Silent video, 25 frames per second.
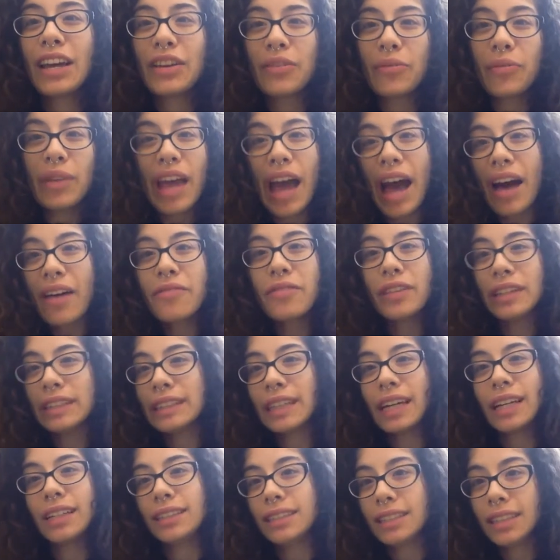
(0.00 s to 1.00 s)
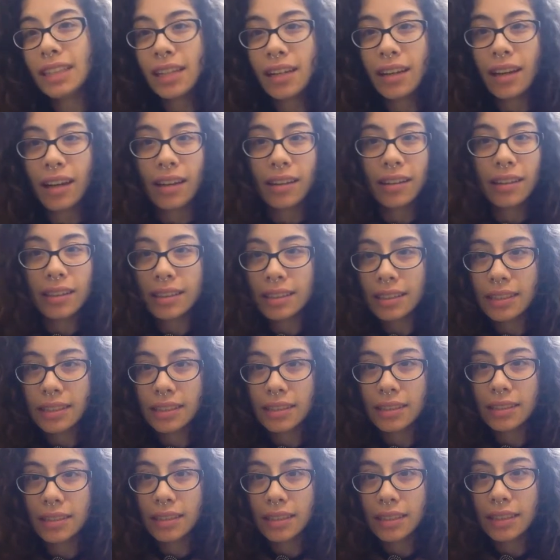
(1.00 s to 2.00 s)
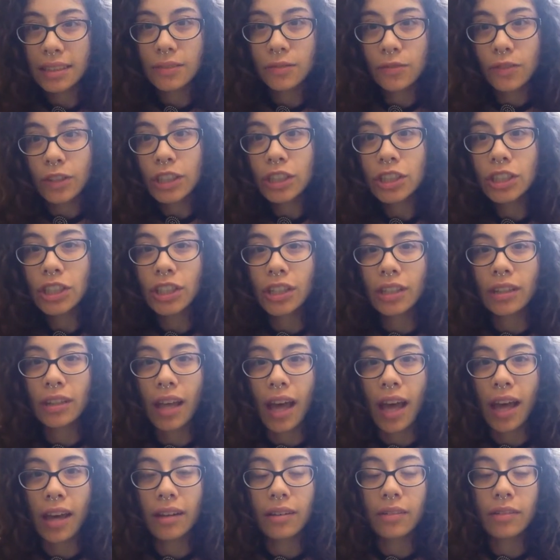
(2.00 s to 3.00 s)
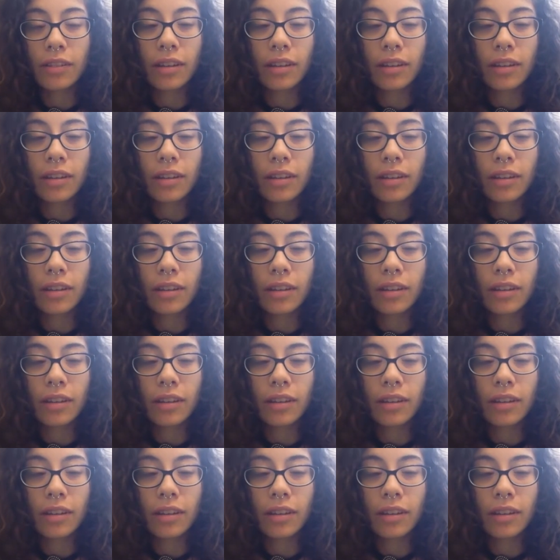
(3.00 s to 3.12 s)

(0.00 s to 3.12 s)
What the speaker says: we have this idea, this vision that